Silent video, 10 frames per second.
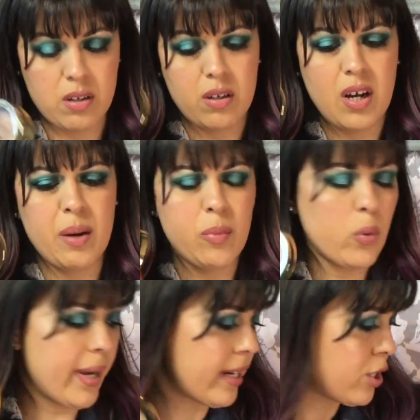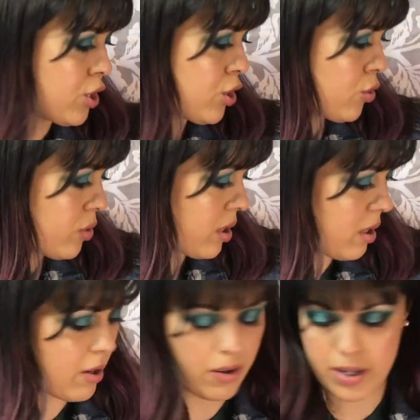I'm going to
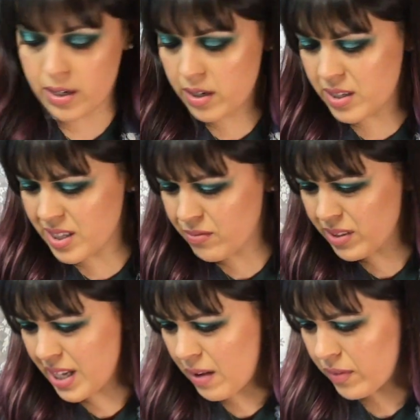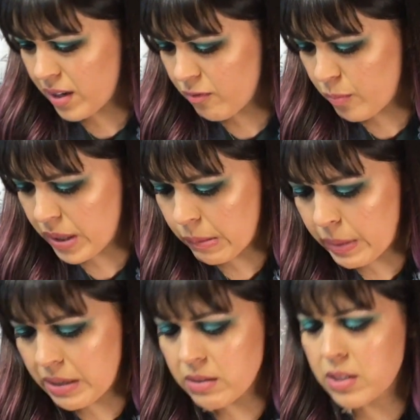declutter it. It didn't really have a lot of
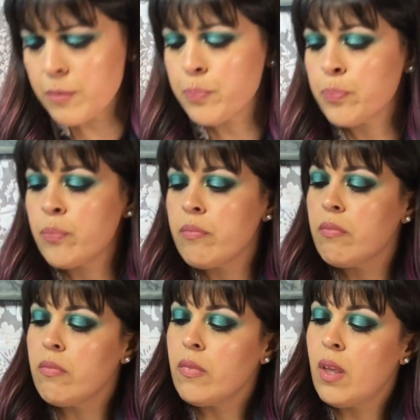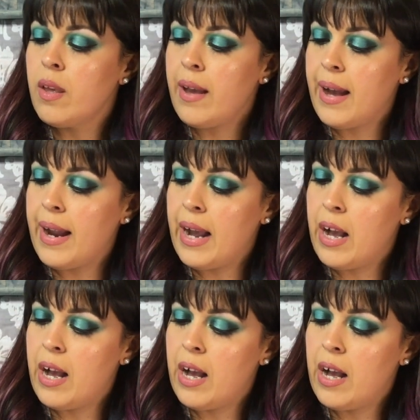pigment. I
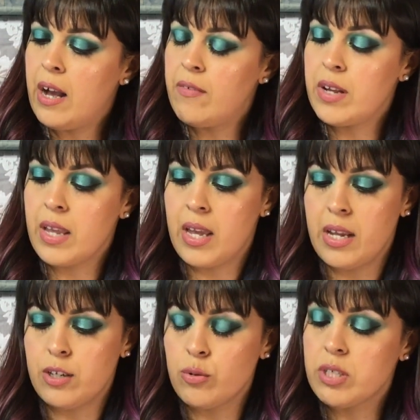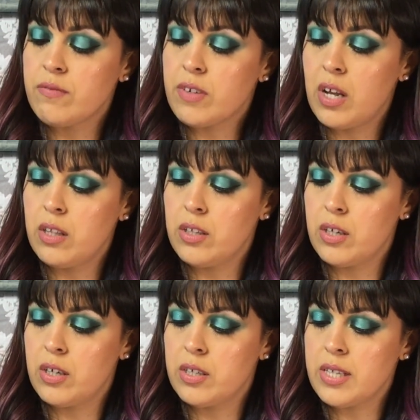have a Dose of
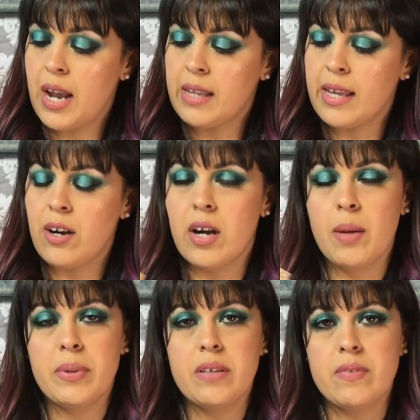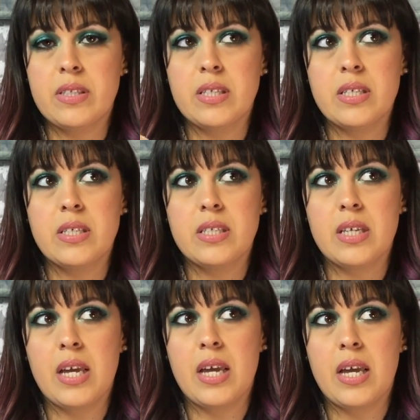Colors highlighter, and I believe this is
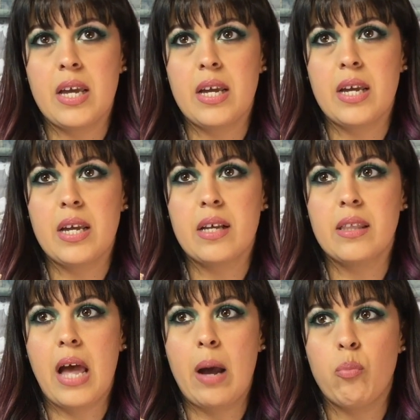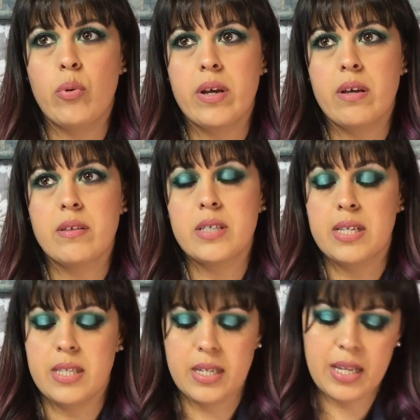a collab with
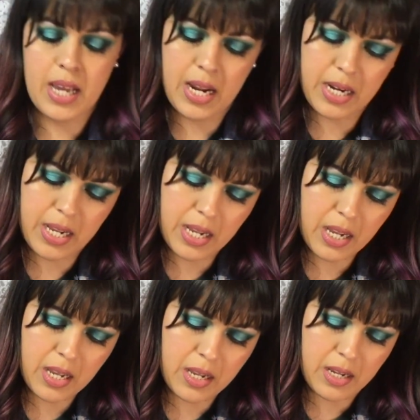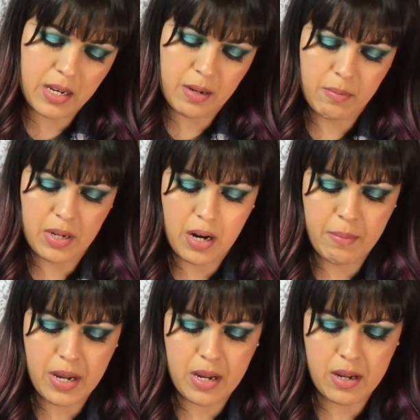Desi and Katie in
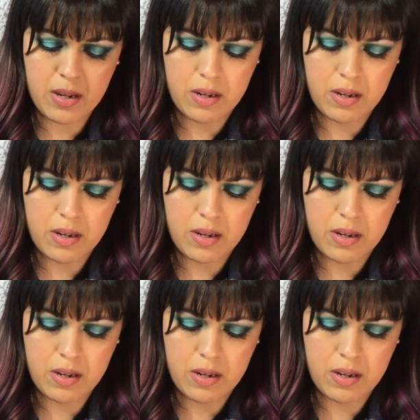Mirame.